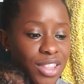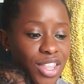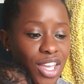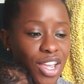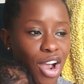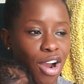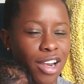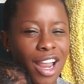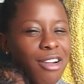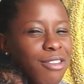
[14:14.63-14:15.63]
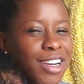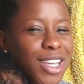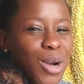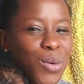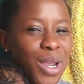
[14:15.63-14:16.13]
they are not
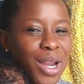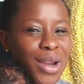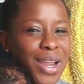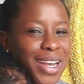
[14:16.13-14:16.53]
really aware,